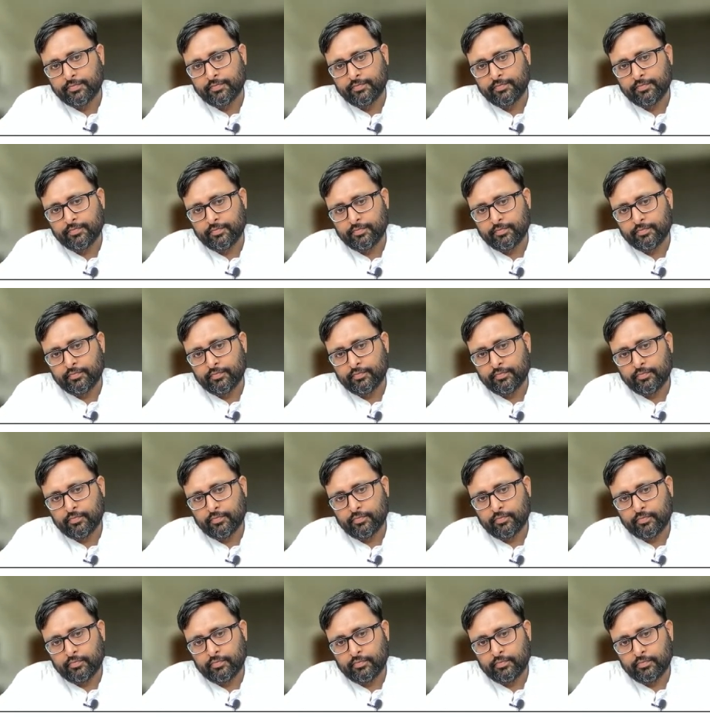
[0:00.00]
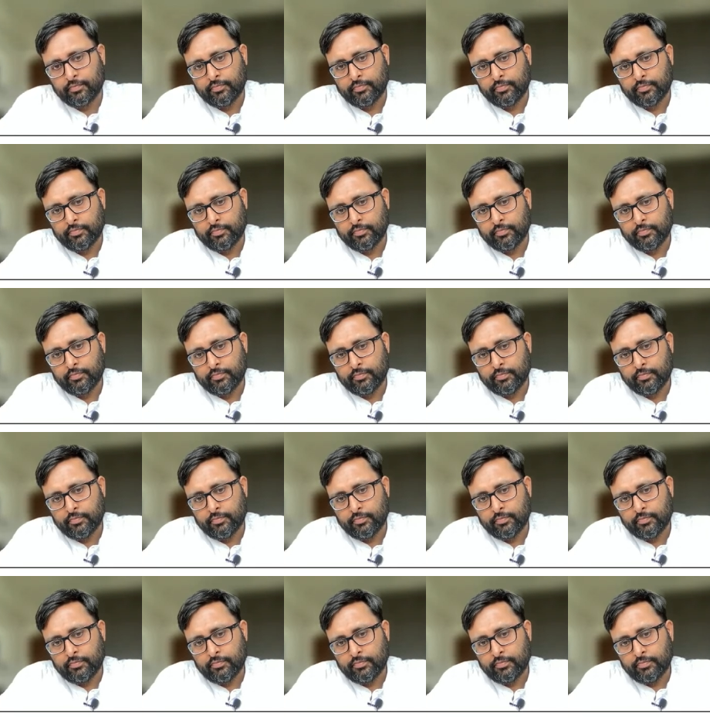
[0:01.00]

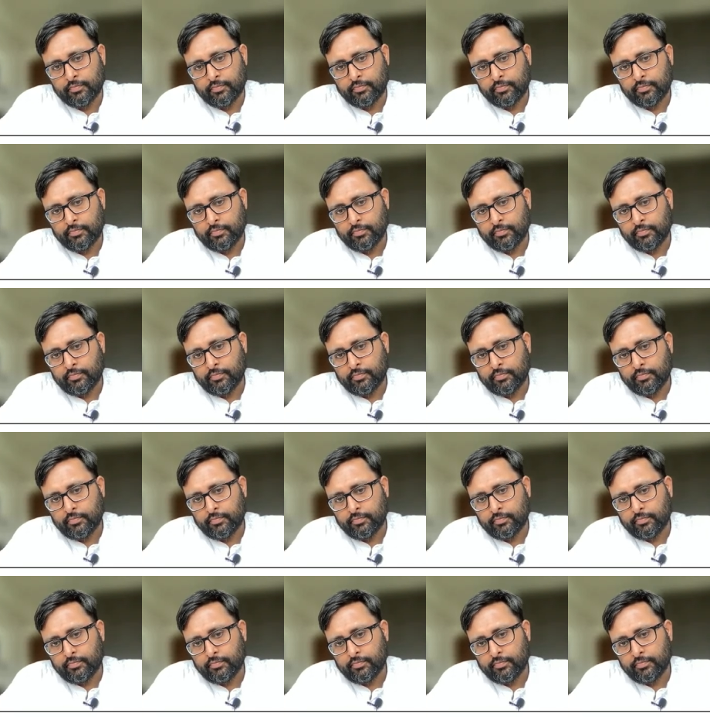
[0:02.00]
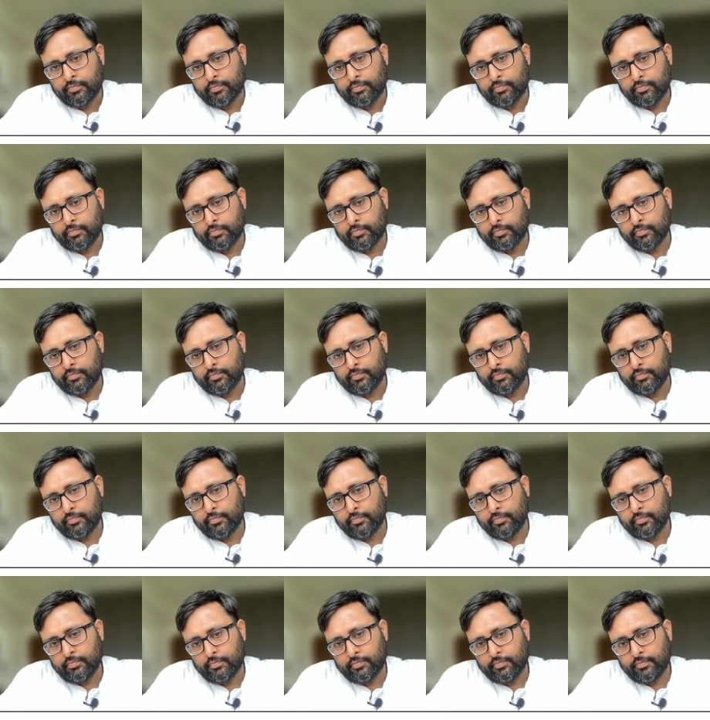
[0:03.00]

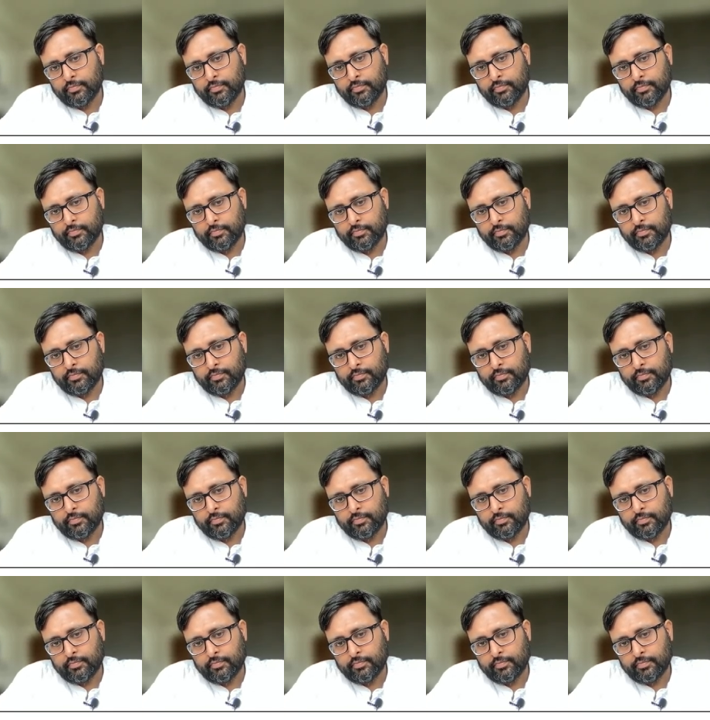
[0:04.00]
Nothing is said.